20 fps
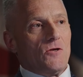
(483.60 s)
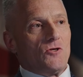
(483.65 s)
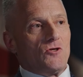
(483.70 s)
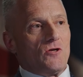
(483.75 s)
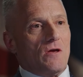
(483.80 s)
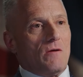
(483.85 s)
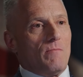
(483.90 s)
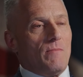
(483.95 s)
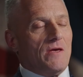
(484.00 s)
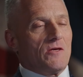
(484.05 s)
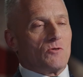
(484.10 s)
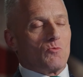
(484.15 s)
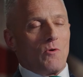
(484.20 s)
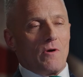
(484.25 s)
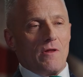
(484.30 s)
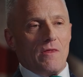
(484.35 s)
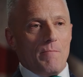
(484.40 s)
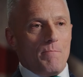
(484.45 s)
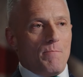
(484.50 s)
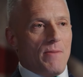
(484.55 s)
Jim is
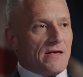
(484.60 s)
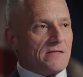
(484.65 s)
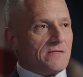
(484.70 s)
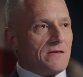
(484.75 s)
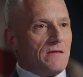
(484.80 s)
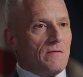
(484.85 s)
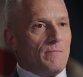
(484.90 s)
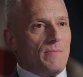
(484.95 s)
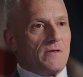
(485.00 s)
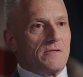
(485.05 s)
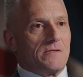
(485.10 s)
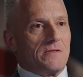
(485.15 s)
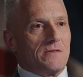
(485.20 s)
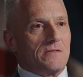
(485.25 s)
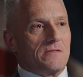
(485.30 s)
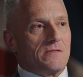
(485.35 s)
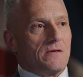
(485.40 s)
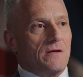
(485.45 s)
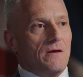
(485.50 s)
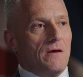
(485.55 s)
one of the best in the
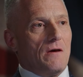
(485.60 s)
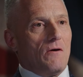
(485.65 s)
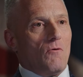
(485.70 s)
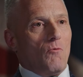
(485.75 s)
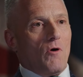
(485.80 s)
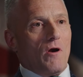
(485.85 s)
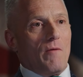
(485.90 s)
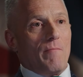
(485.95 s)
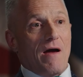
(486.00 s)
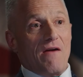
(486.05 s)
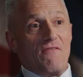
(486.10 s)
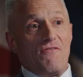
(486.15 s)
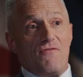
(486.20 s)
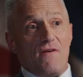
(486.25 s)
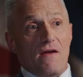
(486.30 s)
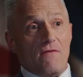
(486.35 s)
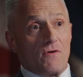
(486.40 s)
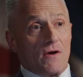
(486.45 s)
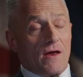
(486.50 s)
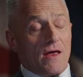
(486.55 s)
business, one of my
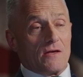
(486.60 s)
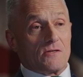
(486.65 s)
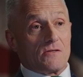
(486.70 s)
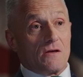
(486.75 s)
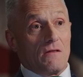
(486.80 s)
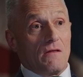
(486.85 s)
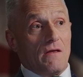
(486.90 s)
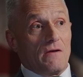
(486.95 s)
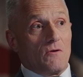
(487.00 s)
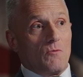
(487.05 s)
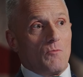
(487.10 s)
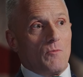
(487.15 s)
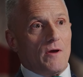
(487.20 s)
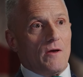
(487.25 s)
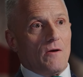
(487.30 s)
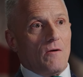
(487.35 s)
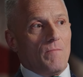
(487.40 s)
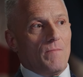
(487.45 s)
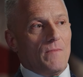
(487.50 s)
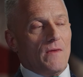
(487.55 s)
favorite guests on London
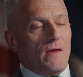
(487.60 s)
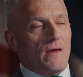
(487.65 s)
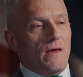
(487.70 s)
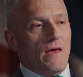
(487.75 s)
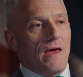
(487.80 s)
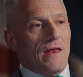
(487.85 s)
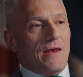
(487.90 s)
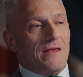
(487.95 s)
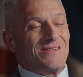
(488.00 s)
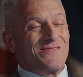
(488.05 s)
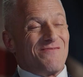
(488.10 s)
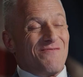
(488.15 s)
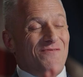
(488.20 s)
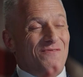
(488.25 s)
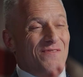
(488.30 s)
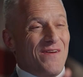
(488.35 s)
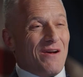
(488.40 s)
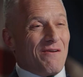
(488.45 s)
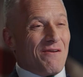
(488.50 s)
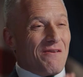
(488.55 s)
Real. And he's
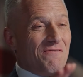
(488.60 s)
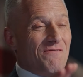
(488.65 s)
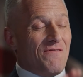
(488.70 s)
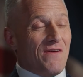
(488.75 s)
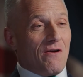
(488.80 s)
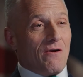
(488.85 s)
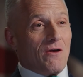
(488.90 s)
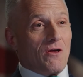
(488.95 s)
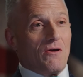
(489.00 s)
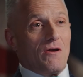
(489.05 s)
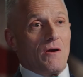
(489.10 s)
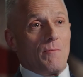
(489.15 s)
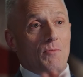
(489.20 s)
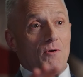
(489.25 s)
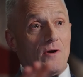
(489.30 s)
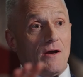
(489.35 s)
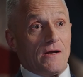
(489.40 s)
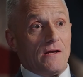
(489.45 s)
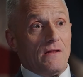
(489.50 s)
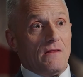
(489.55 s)
very, very good at
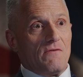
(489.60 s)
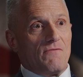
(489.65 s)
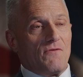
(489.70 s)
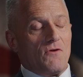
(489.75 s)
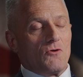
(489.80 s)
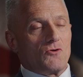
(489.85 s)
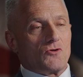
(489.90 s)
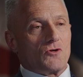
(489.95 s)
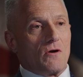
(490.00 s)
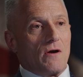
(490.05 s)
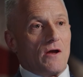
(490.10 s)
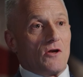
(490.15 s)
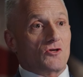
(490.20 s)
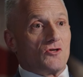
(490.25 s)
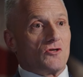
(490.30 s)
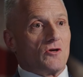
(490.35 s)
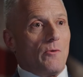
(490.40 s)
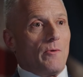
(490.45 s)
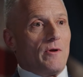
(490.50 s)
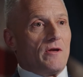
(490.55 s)
predicting the future and
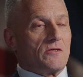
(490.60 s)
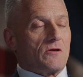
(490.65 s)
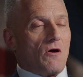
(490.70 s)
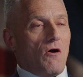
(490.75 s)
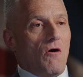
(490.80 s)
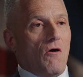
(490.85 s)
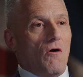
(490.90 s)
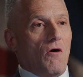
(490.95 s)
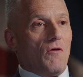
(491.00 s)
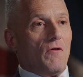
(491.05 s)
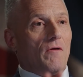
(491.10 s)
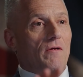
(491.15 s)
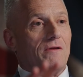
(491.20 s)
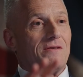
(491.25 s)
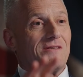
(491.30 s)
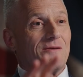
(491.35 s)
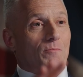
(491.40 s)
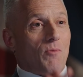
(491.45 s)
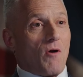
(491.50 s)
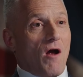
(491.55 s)
showing us all
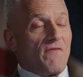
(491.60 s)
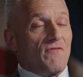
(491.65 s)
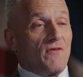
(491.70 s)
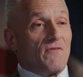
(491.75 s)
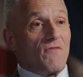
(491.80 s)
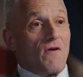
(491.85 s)
to profit